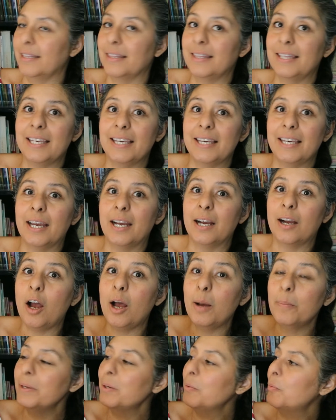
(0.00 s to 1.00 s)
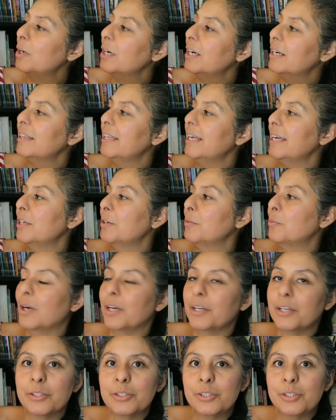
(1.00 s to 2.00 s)
the copy work that you
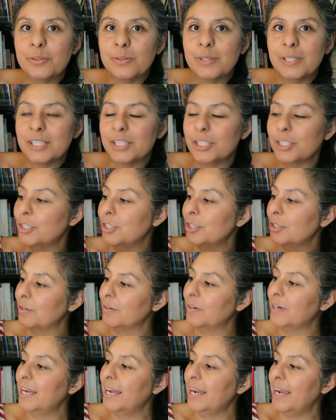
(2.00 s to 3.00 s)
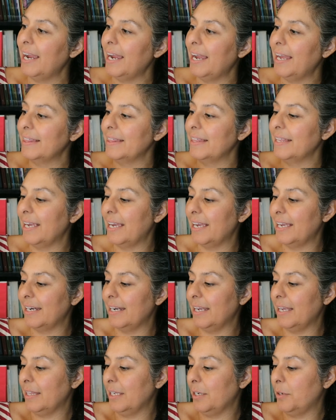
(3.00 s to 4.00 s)
want your student to do, and
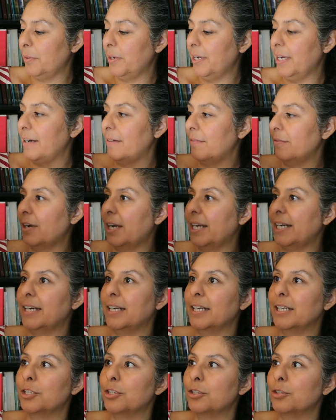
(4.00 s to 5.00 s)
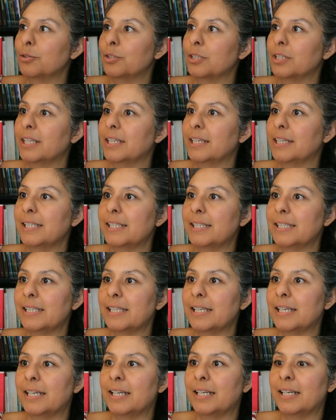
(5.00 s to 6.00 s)
then the creative writing is usually
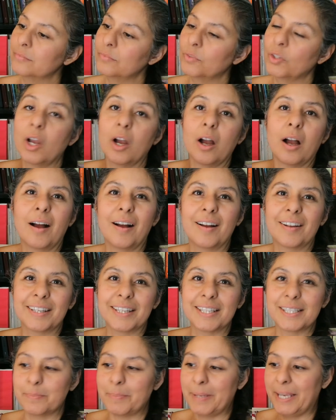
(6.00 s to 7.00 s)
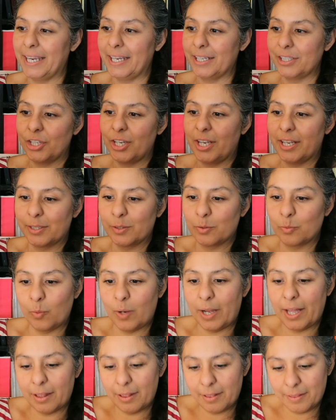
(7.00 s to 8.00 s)
listed on this page as
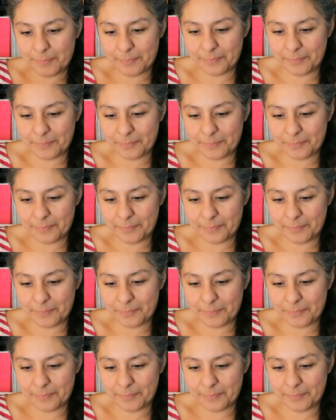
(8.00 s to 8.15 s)
well.